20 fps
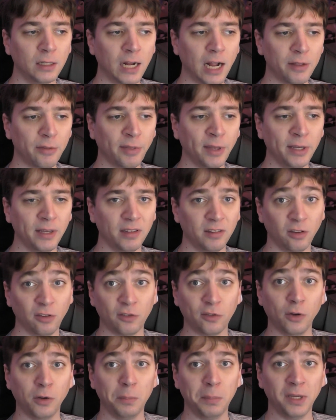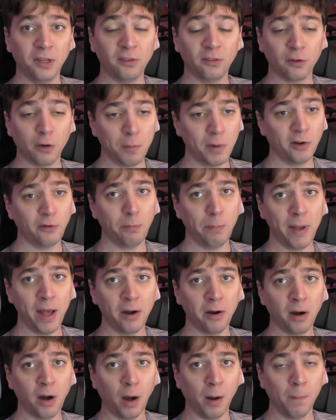I think this could be so much
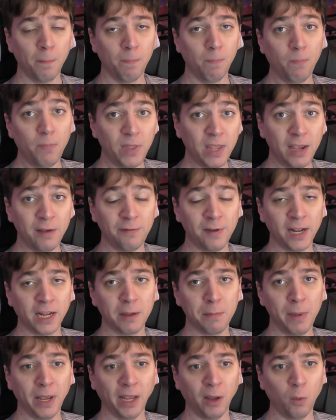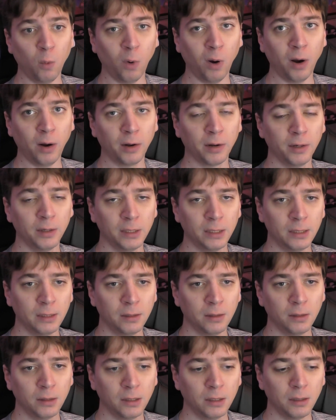better if I can make it work.
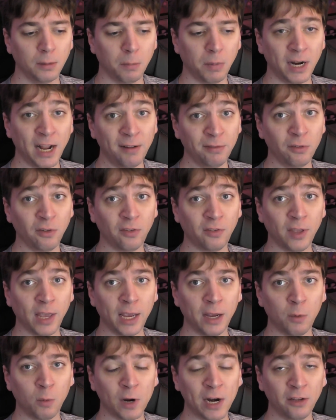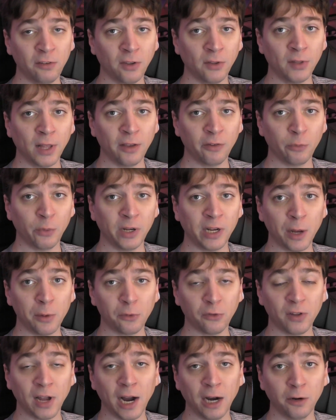But I have to say, when I said last week I
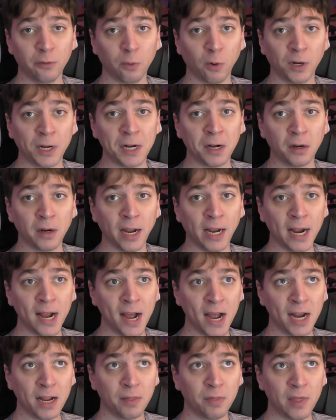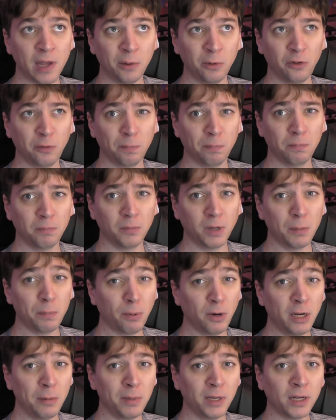was tired of working on AI, that was a
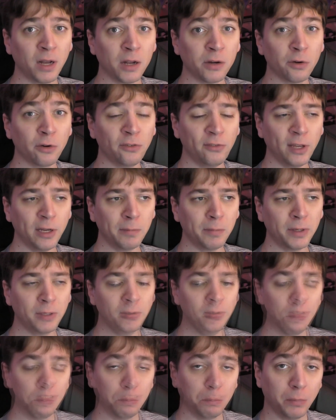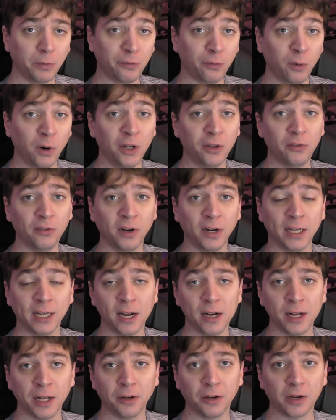pretty big understatement. Before I started
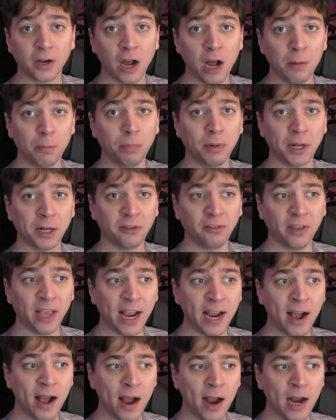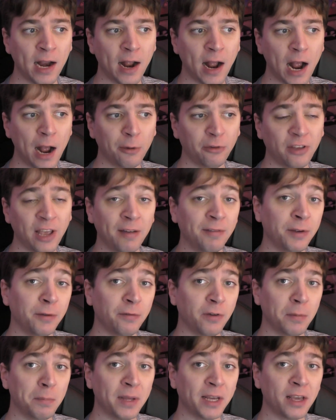getting into complex AI, I was having
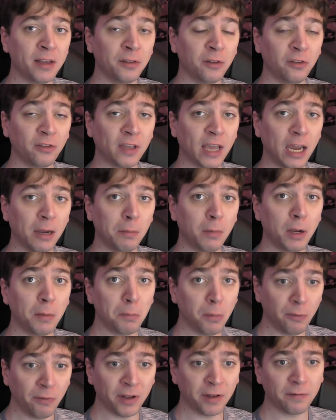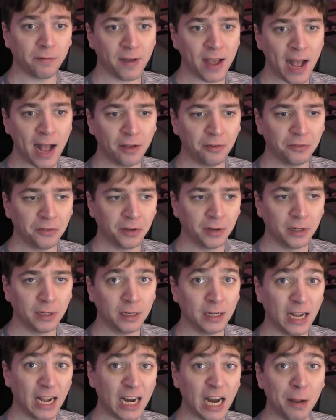fun making this game and moving fast,
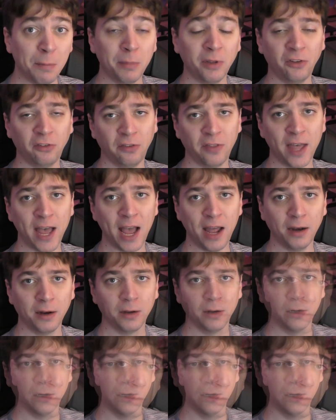and I missed that.